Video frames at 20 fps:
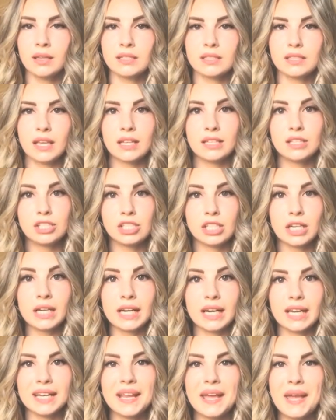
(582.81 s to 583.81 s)
decided to
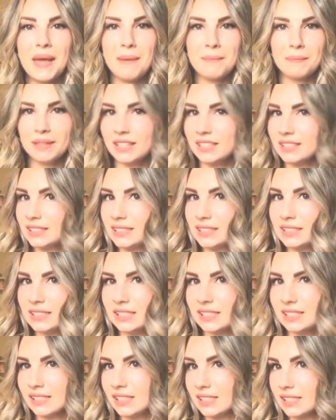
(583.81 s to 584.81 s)
share it. But this
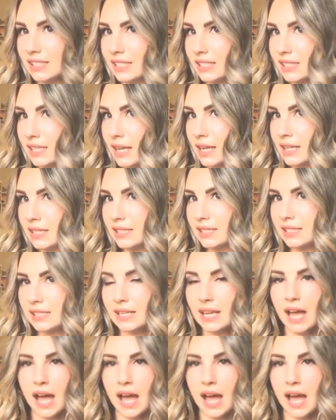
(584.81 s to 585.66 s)
is it.